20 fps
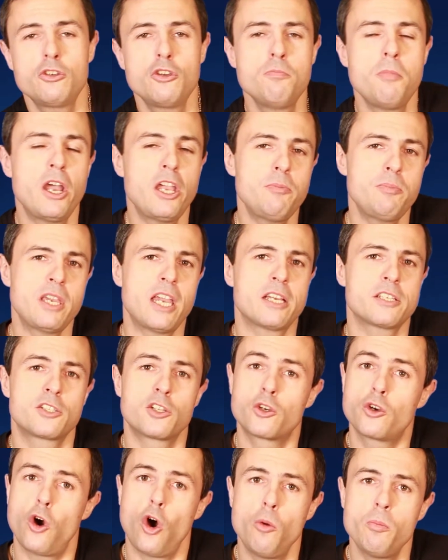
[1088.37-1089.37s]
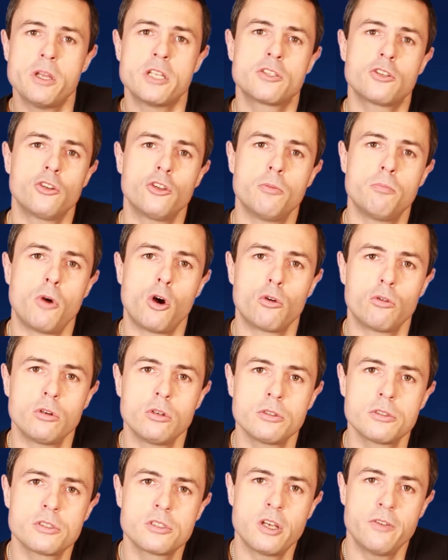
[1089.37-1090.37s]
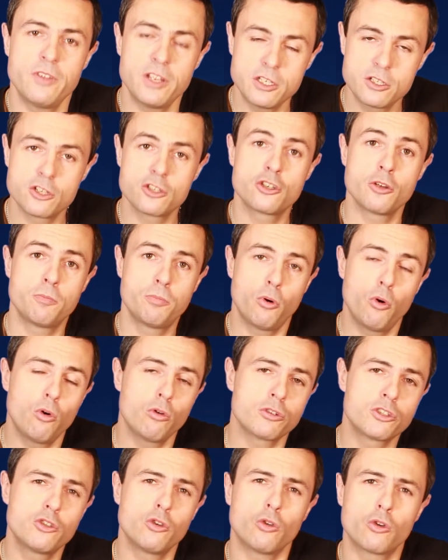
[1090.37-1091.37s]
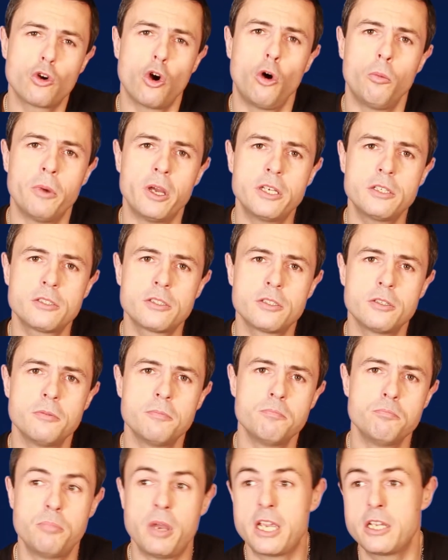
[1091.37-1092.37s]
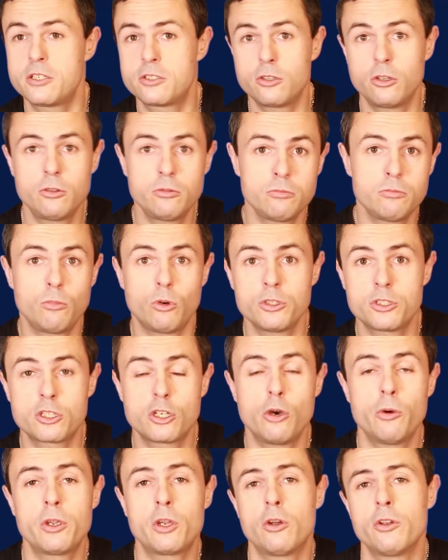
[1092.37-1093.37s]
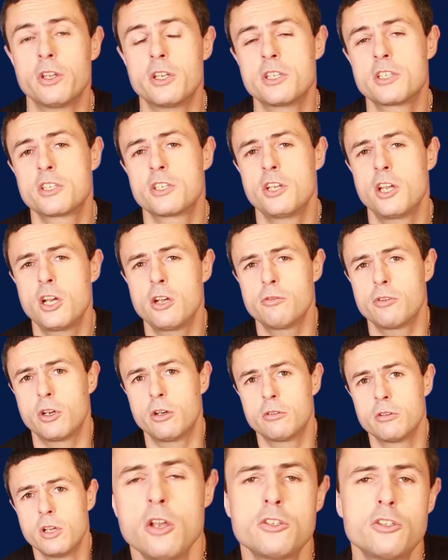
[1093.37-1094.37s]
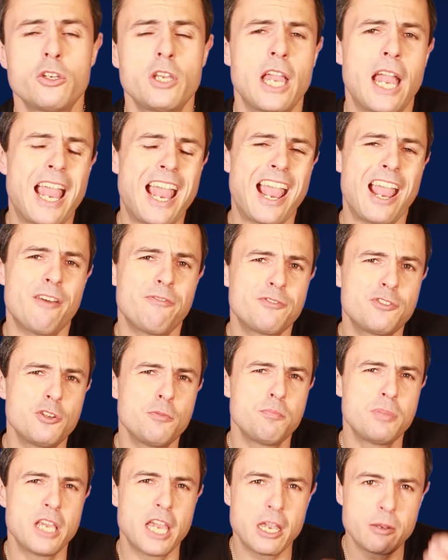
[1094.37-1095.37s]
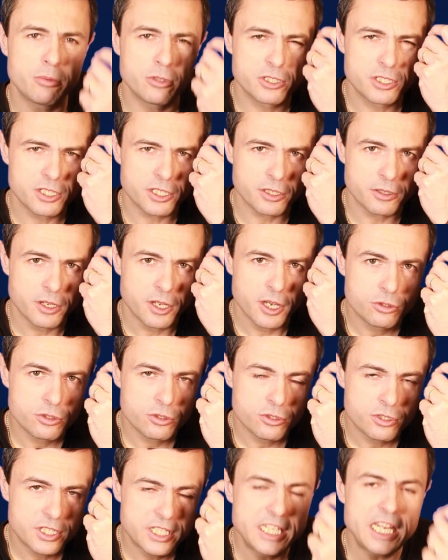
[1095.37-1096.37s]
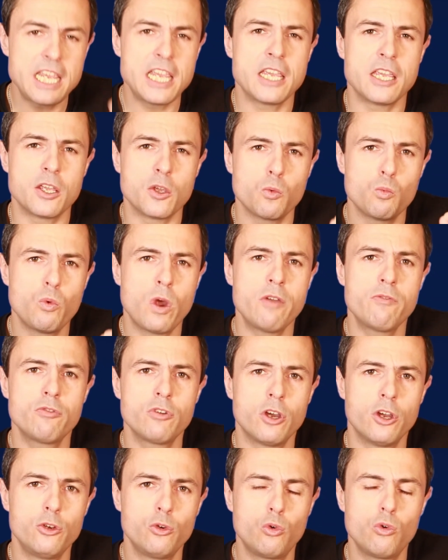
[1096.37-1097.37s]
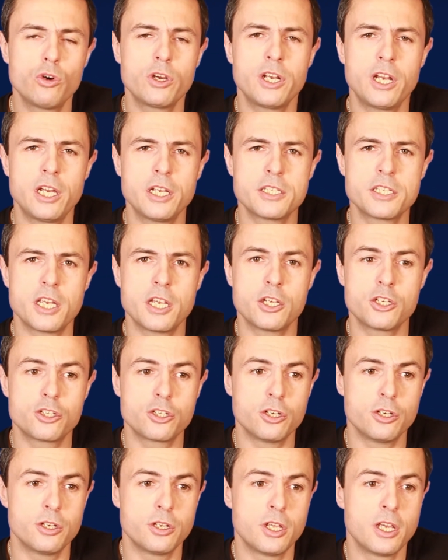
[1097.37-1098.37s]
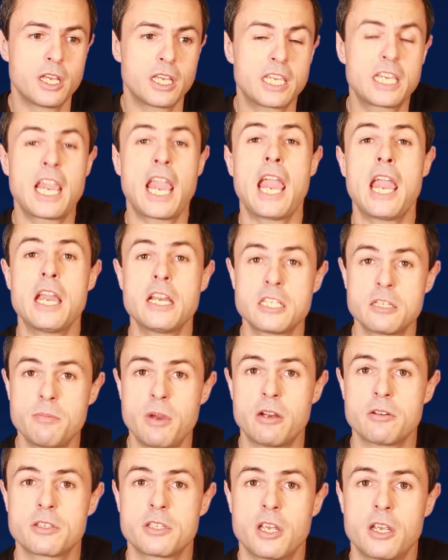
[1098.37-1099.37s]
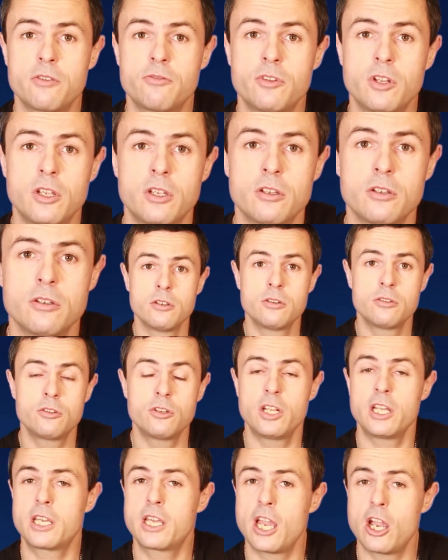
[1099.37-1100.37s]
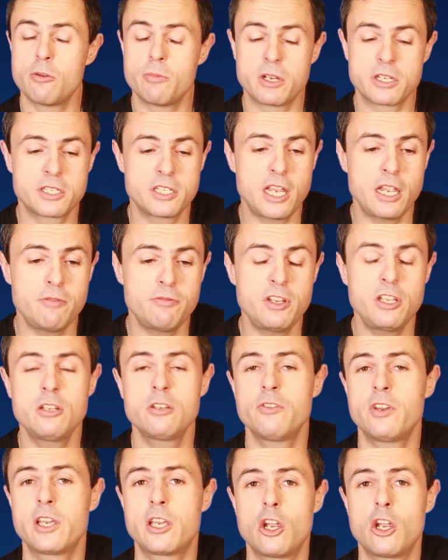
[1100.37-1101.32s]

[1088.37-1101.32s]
you might be asked to comment on the morals and then to support your comment based on what's going on in the scenario. So you have to be able to see whether an organization cares about safety. Do they care about safety? Do they